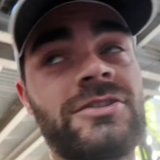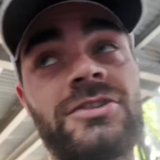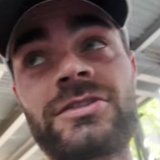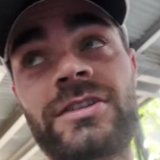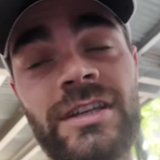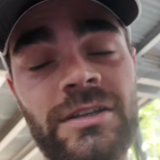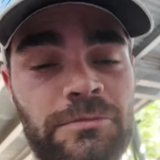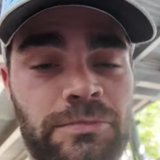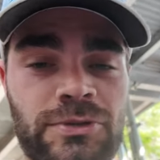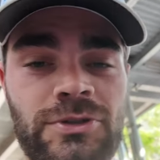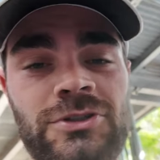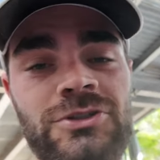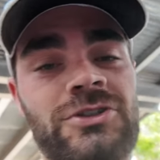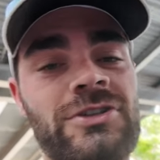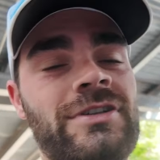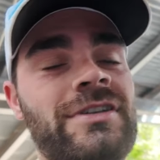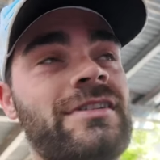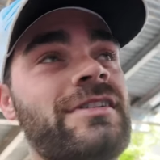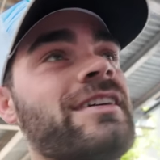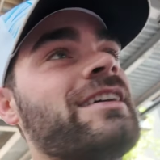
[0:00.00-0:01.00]
Just keep
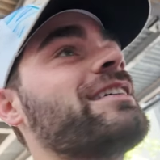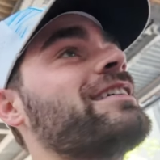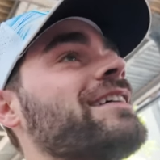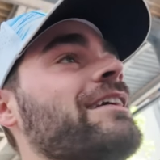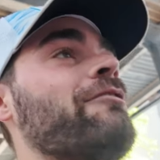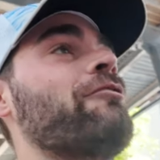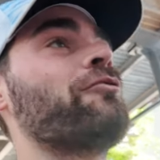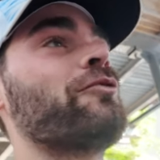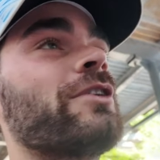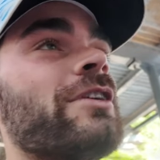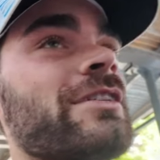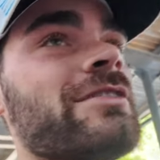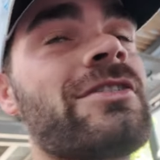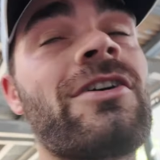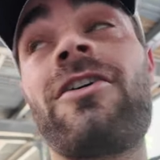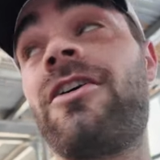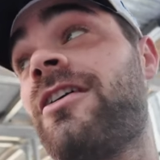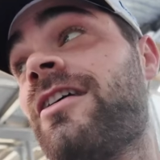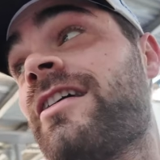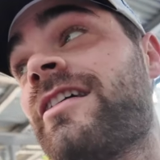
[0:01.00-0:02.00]
pushing, even when it's
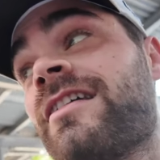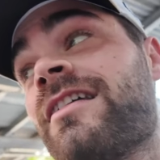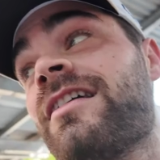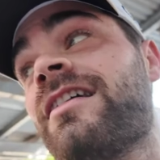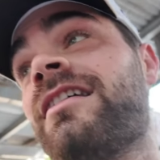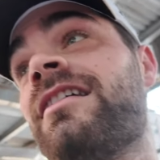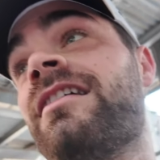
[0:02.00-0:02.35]
hard,